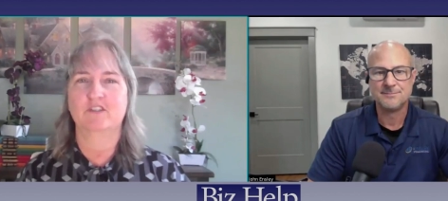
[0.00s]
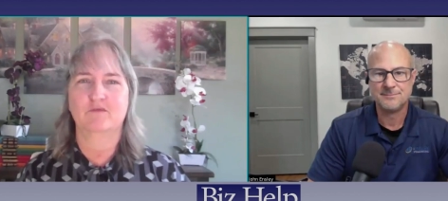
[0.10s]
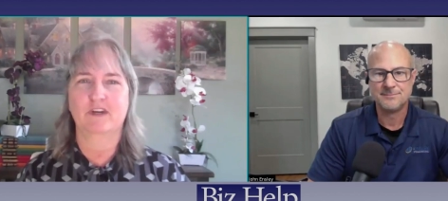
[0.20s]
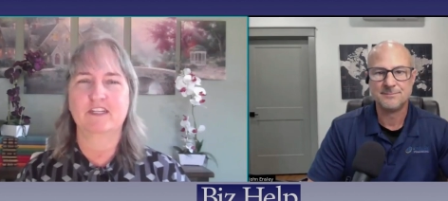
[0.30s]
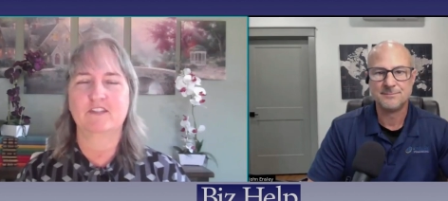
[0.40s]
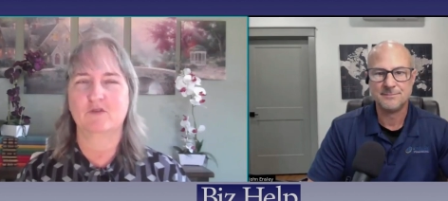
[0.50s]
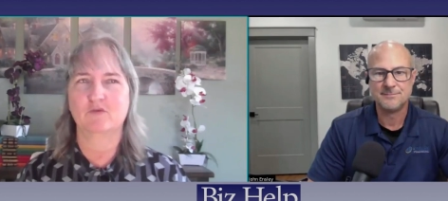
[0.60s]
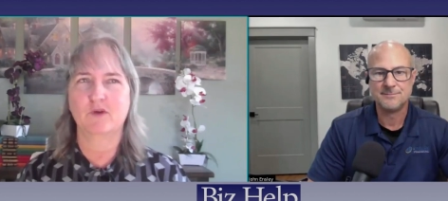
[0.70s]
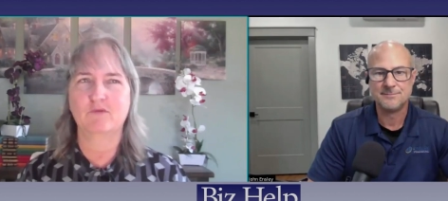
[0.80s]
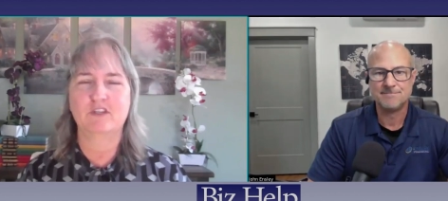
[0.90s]
Speaker 1: right? So,
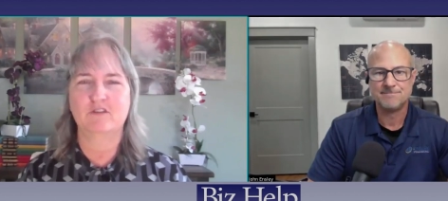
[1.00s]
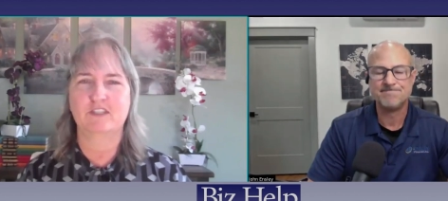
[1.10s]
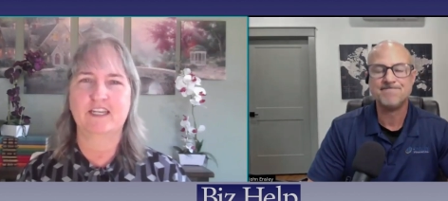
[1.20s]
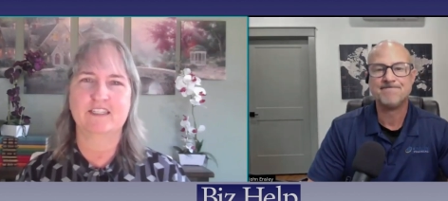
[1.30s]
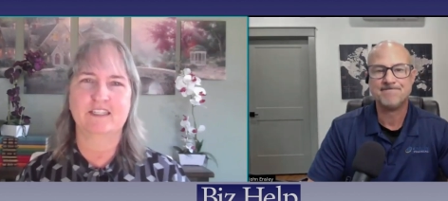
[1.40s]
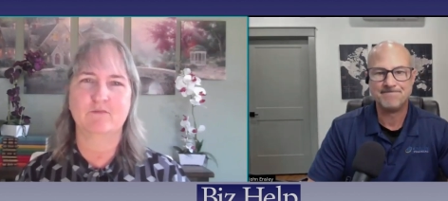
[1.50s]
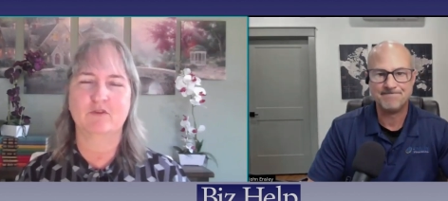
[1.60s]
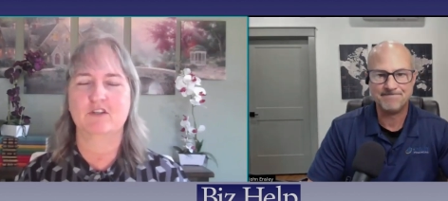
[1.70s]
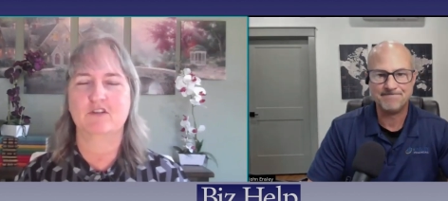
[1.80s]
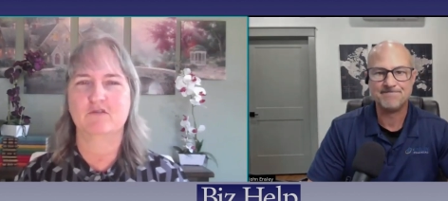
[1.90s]
what would you say to someone
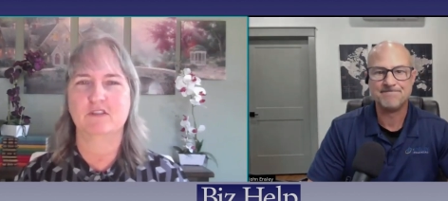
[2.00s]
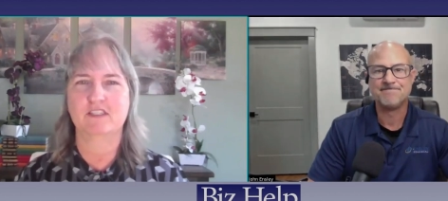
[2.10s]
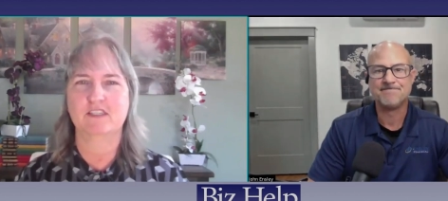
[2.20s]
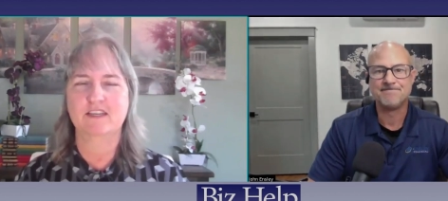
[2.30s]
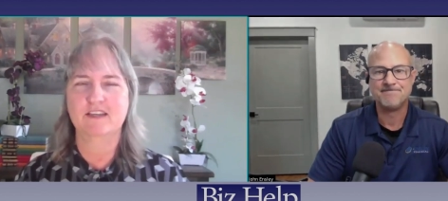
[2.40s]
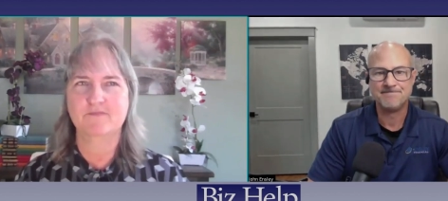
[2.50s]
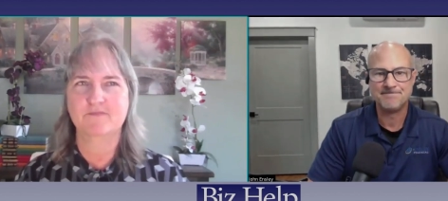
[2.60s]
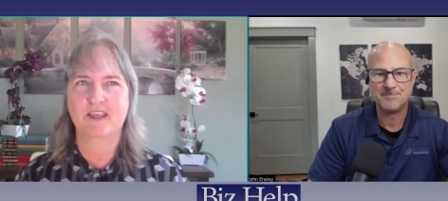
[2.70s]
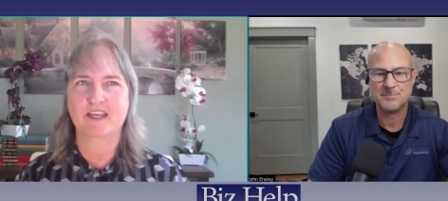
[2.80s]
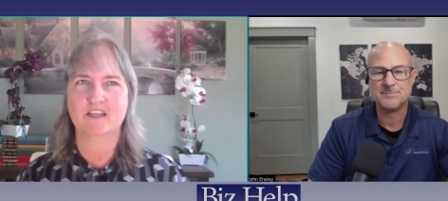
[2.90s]
who is
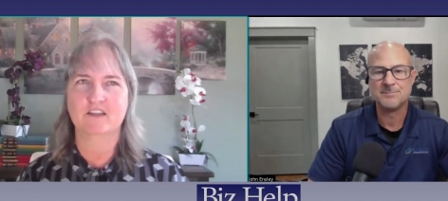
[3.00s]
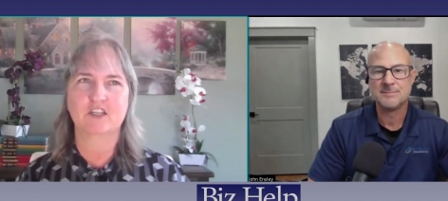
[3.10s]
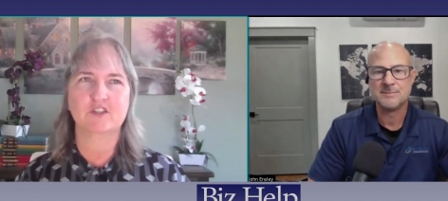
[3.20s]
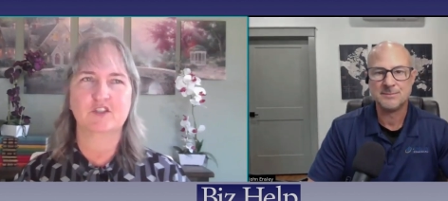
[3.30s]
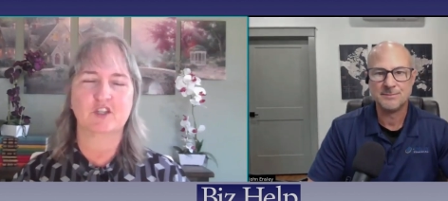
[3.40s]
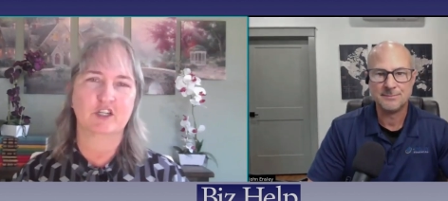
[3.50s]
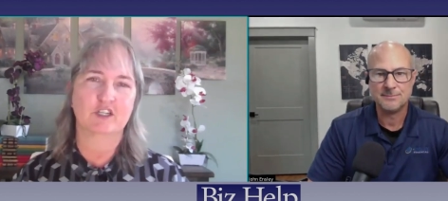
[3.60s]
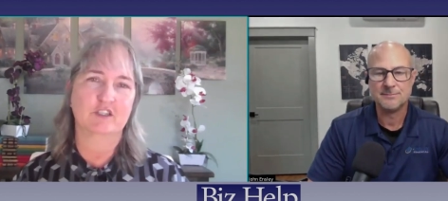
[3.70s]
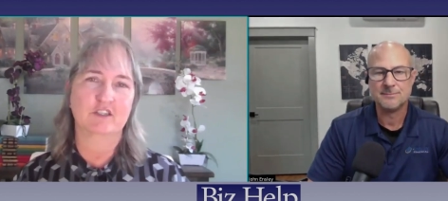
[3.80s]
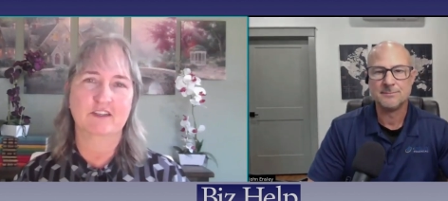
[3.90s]
like
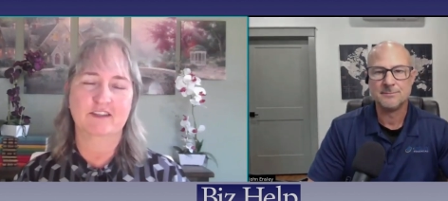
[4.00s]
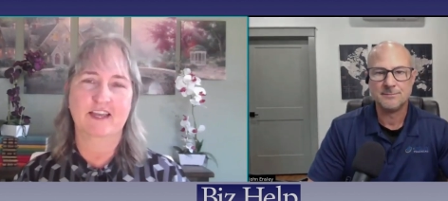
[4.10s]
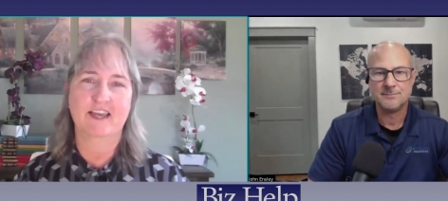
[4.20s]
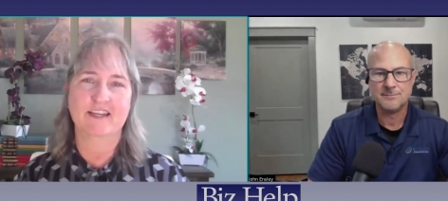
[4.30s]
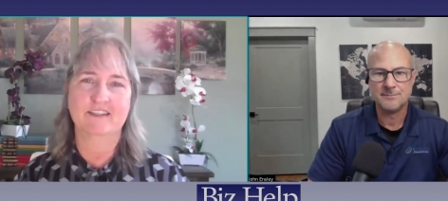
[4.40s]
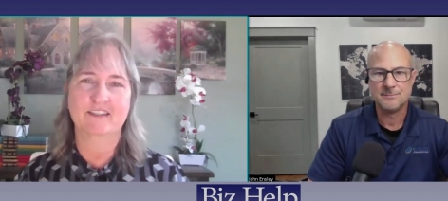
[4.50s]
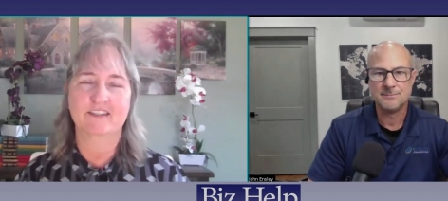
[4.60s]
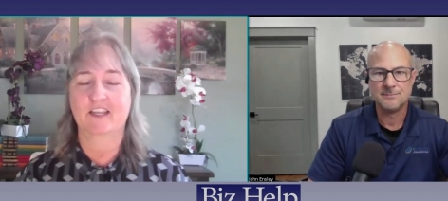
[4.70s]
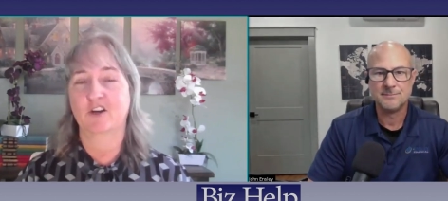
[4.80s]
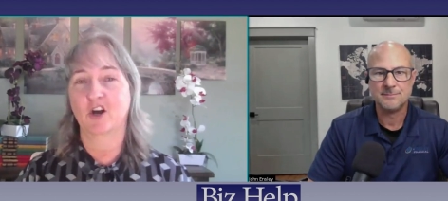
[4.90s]
concerned that
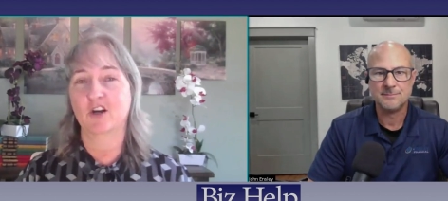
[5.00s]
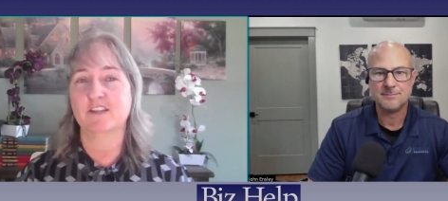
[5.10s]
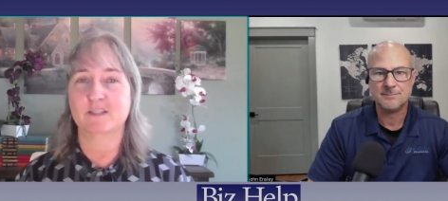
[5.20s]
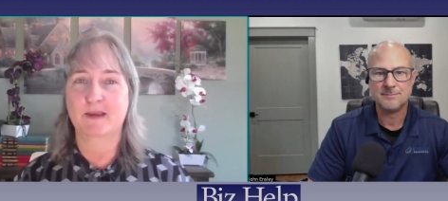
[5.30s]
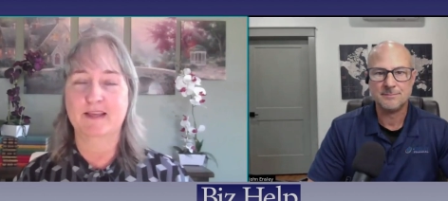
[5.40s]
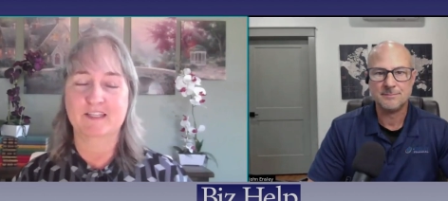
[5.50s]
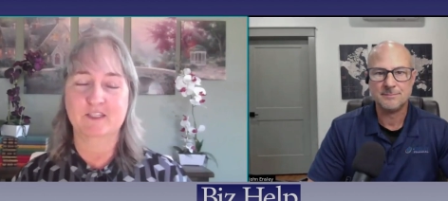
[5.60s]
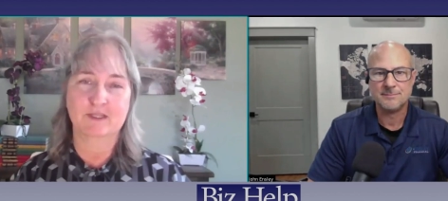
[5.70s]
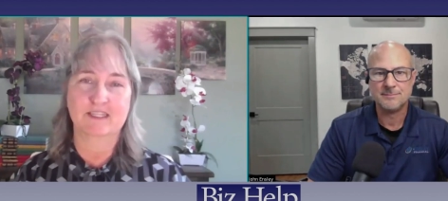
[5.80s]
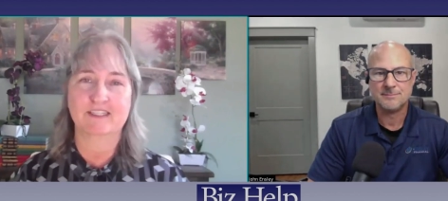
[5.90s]
there are these bailouts,
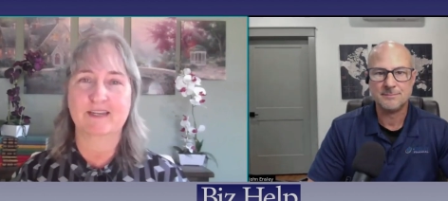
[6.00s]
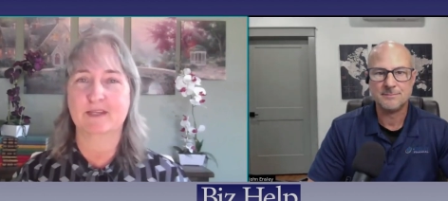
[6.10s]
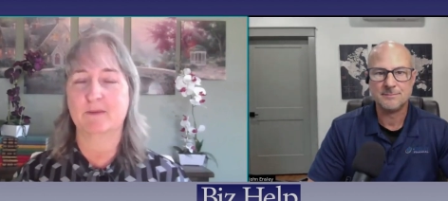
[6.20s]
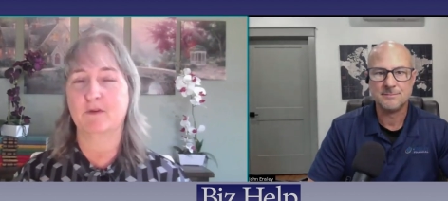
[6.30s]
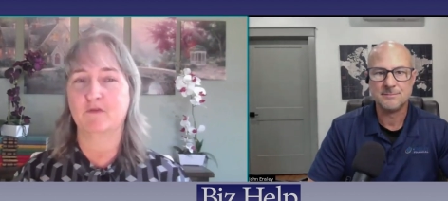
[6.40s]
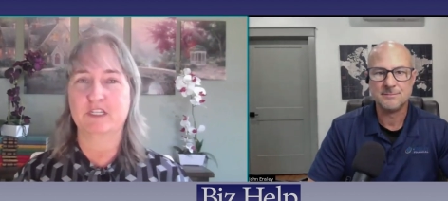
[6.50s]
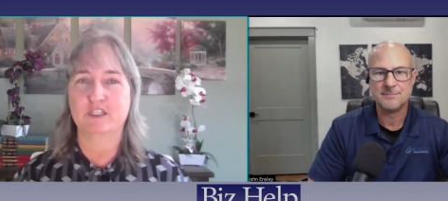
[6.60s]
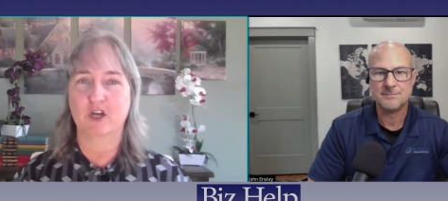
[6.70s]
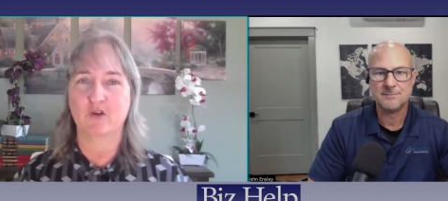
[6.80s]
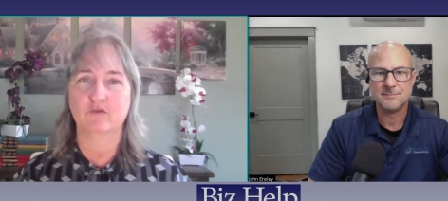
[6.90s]
but at the same time, if we
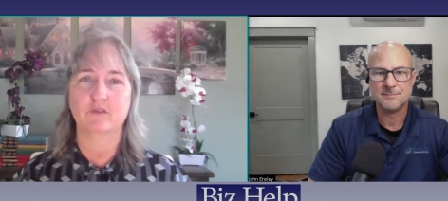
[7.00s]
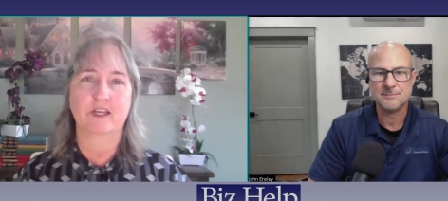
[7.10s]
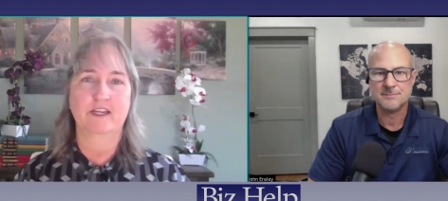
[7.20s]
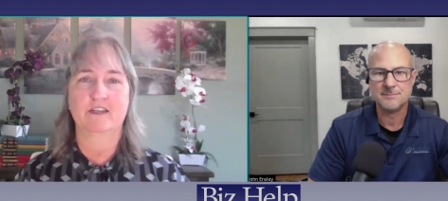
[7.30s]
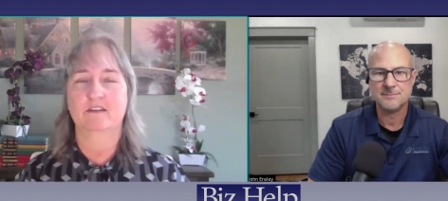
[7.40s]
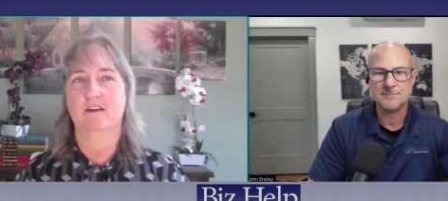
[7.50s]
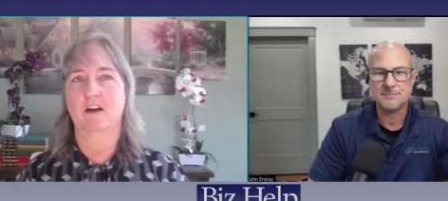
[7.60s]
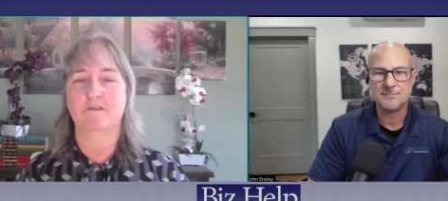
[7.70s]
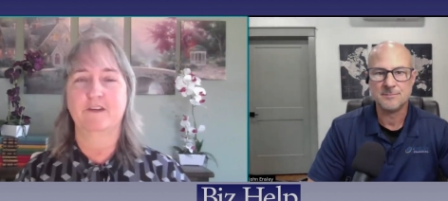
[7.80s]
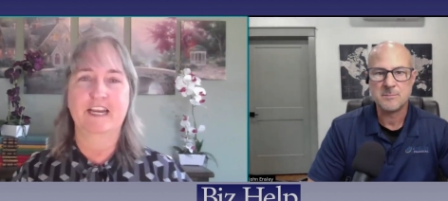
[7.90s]
don't, like our
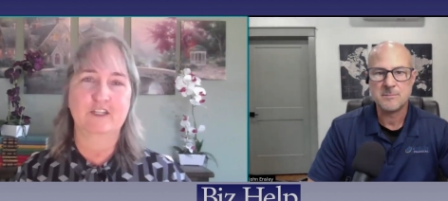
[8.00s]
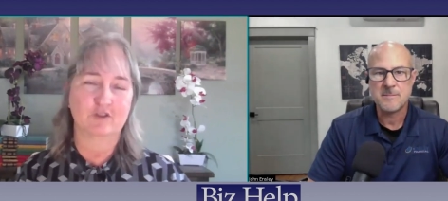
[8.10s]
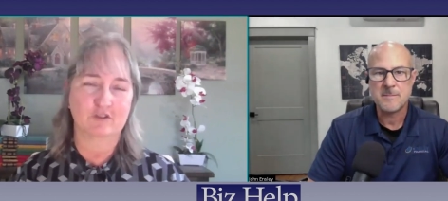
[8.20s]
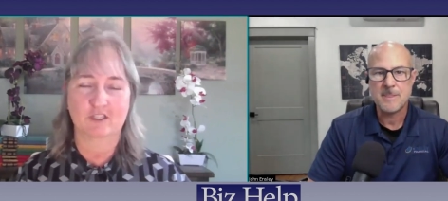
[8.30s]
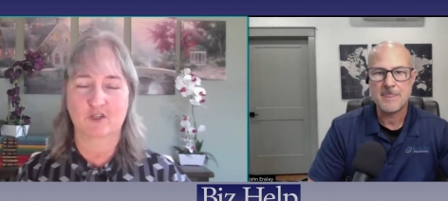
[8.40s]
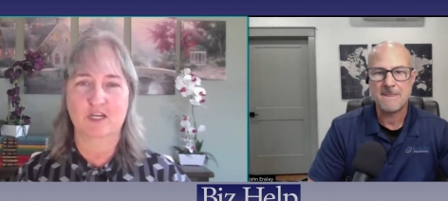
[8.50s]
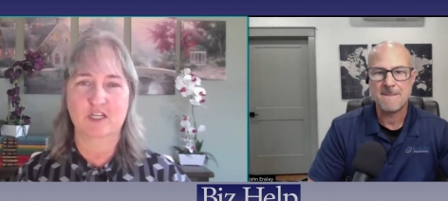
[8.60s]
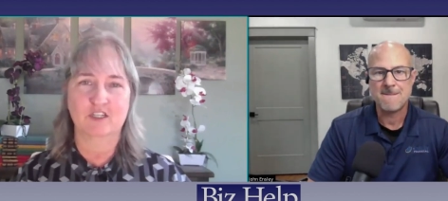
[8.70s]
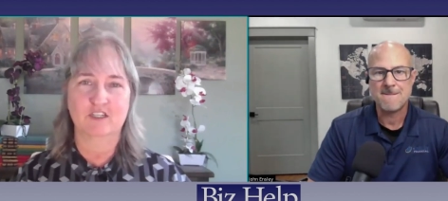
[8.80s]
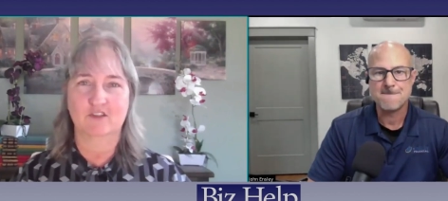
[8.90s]
financial
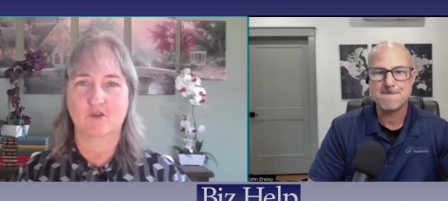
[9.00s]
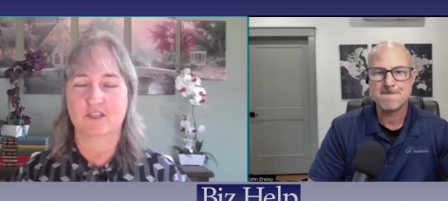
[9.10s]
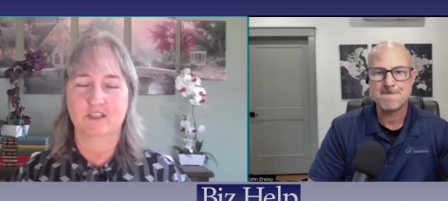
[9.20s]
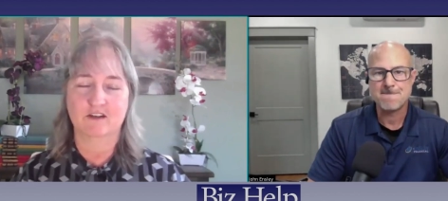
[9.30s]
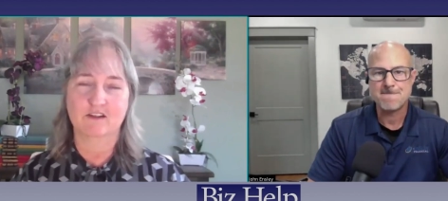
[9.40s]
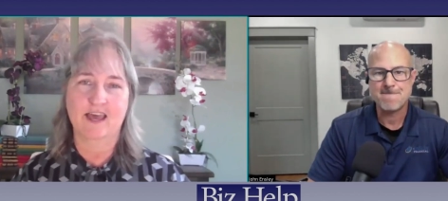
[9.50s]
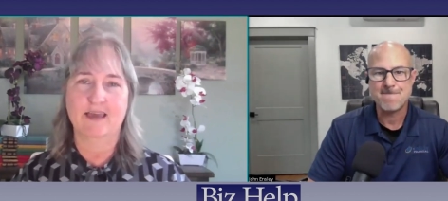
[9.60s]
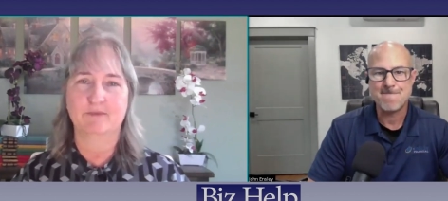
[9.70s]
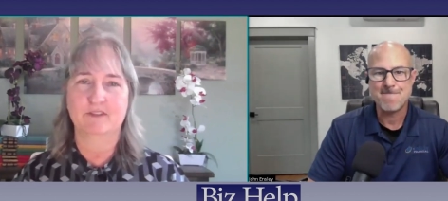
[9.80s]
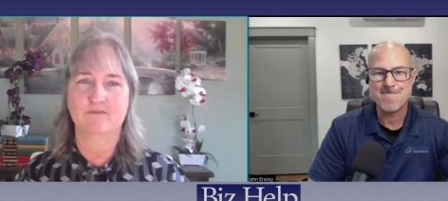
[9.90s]
situation is going to
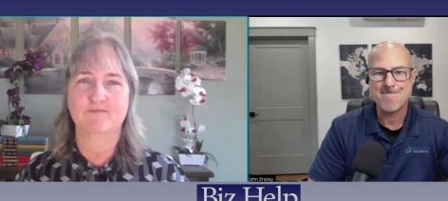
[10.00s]
collapse?